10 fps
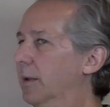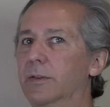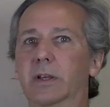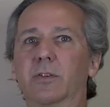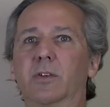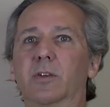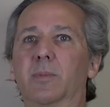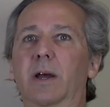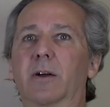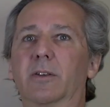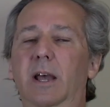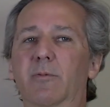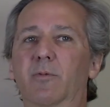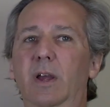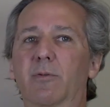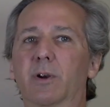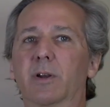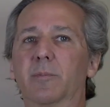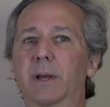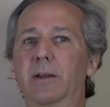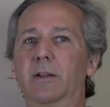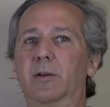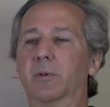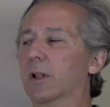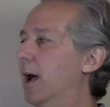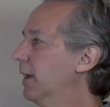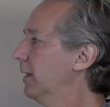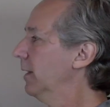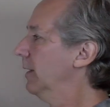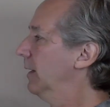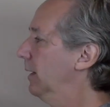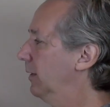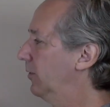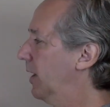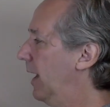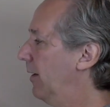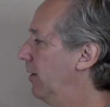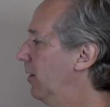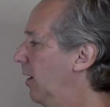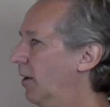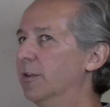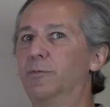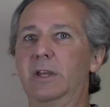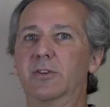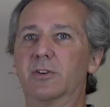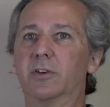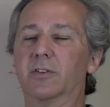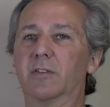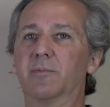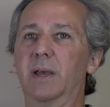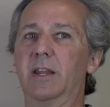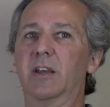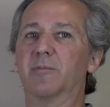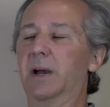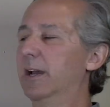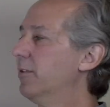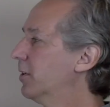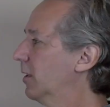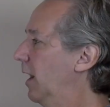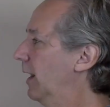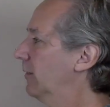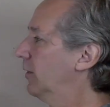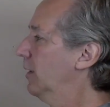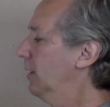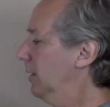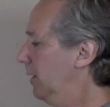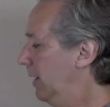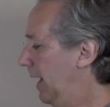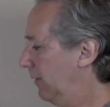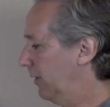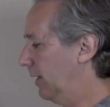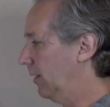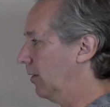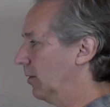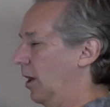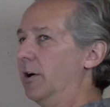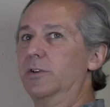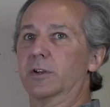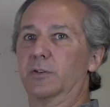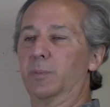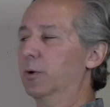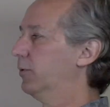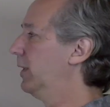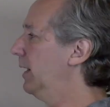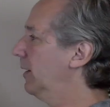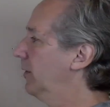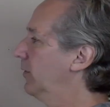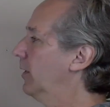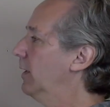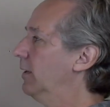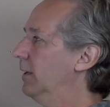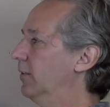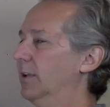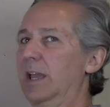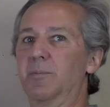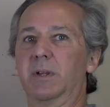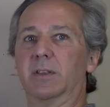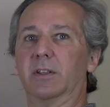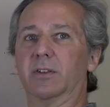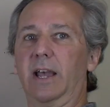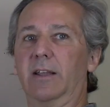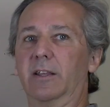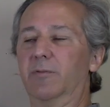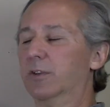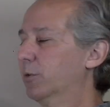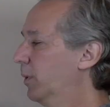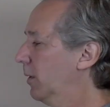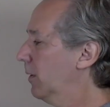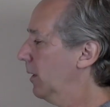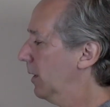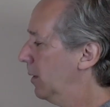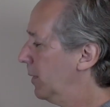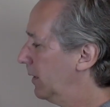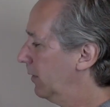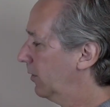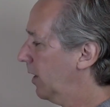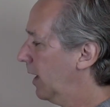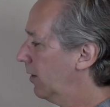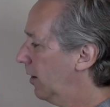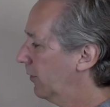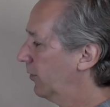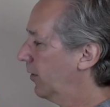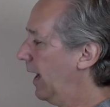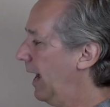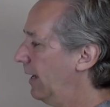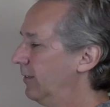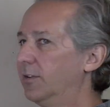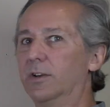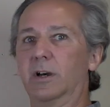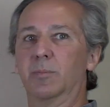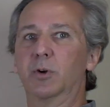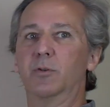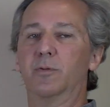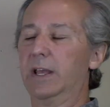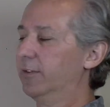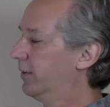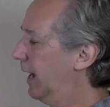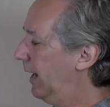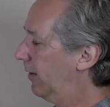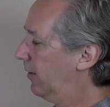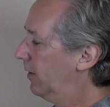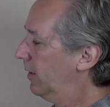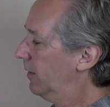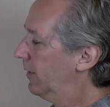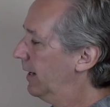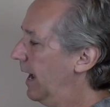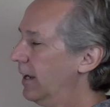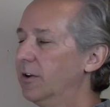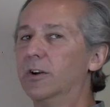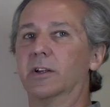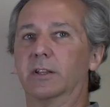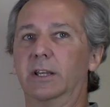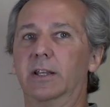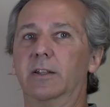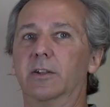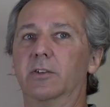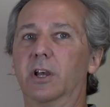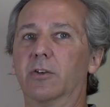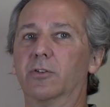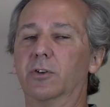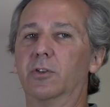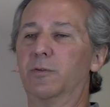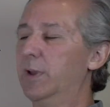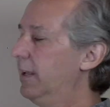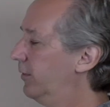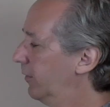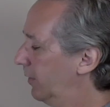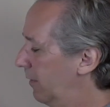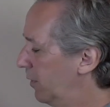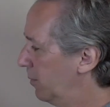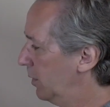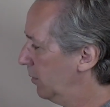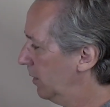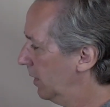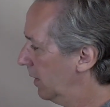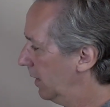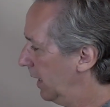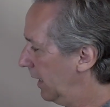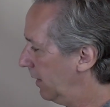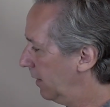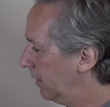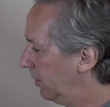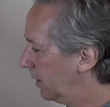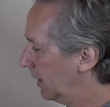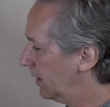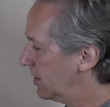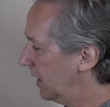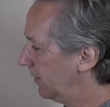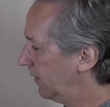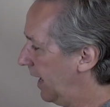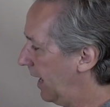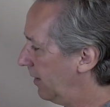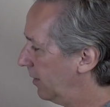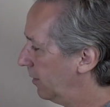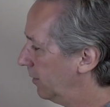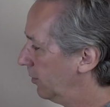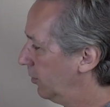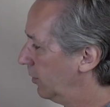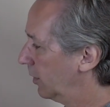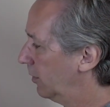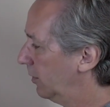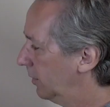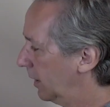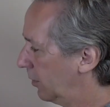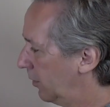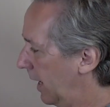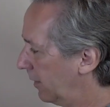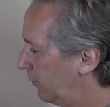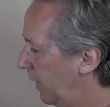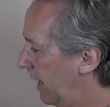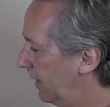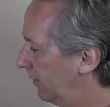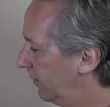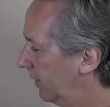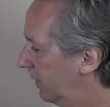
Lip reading: This is my all-time favorite pendulum clock. It's got all the features of many of my other clocks, as in large exposed gears, the escapement that's highly visible, but this clock also adds a moon phase dial that accurately tells you the phases of the moon, and you can adjust that to the correct phase.